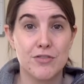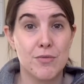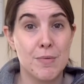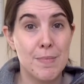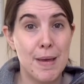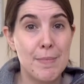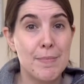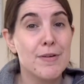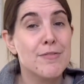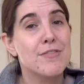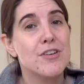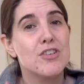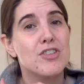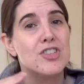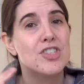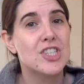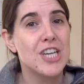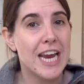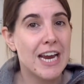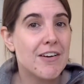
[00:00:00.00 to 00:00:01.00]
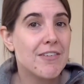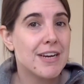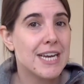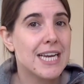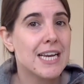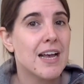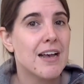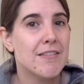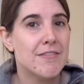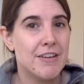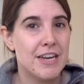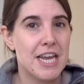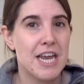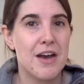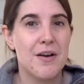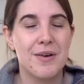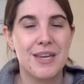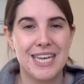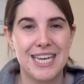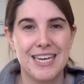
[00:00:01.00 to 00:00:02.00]
Remember, if you're sharing a
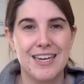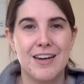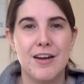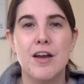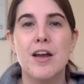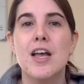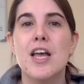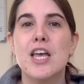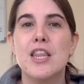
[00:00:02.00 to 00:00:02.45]
video here,